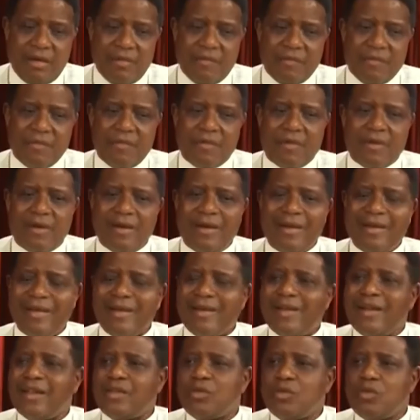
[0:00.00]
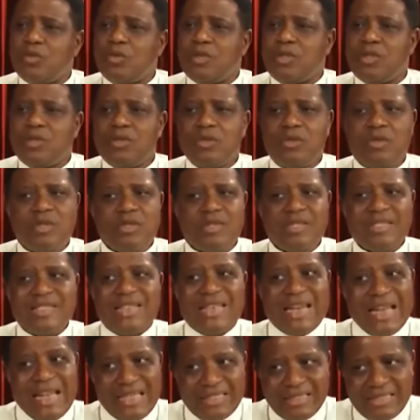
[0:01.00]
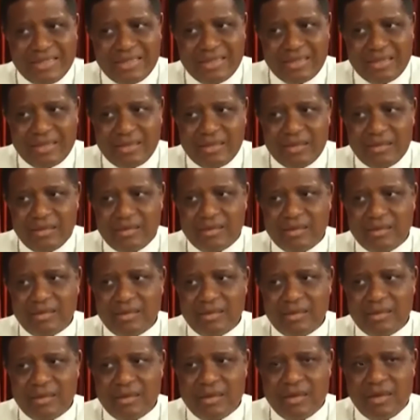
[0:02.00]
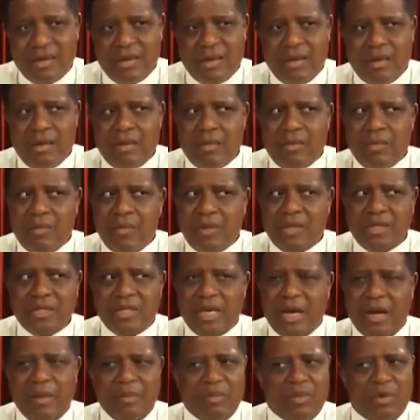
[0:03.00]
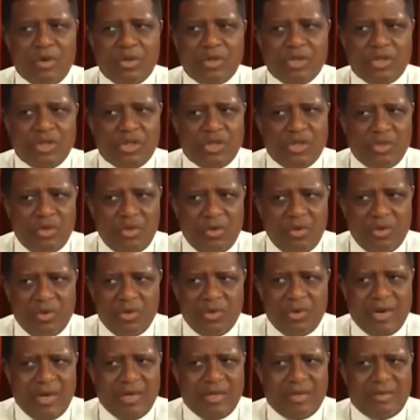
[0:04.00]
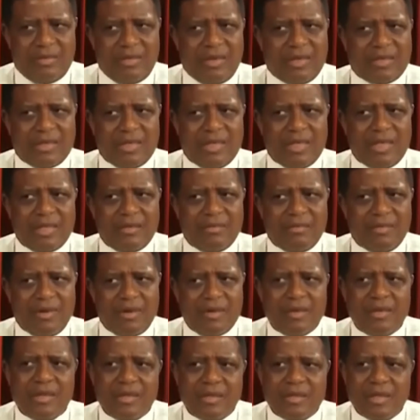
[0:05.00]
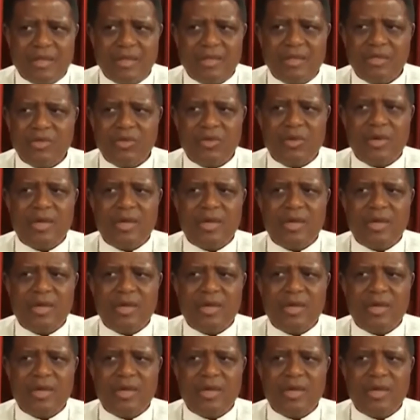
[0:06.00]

of gratuitousness, which I'm not sure you can translate very easily into,